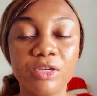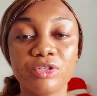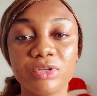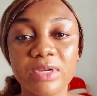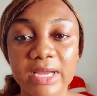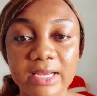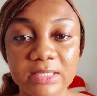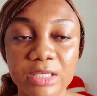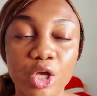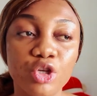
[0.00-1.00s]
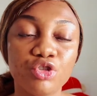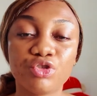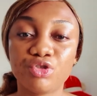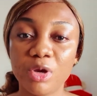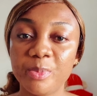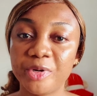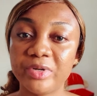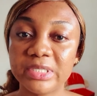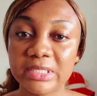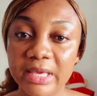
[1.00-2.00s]
So guys,
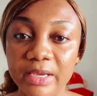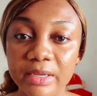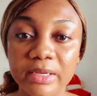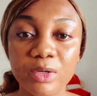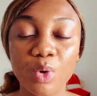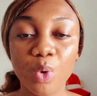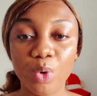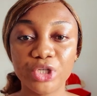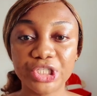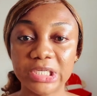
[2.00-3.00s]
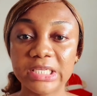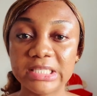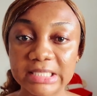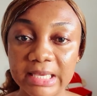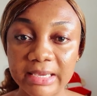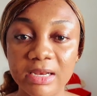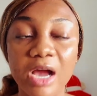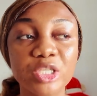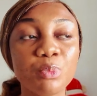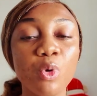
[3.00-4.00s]
strawberry skin or chicken skin
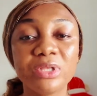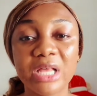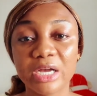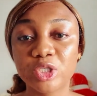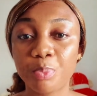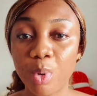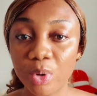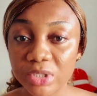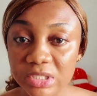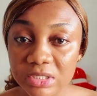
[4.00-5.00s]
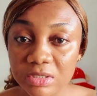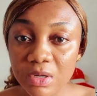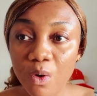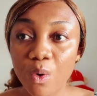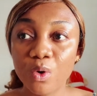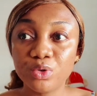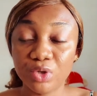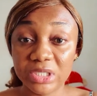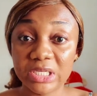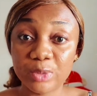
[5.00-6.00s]
are small dark spots or
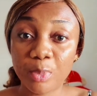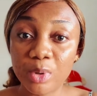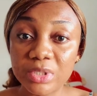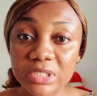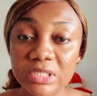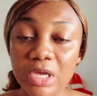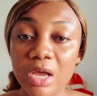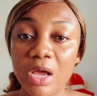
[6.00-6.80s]
dotted spots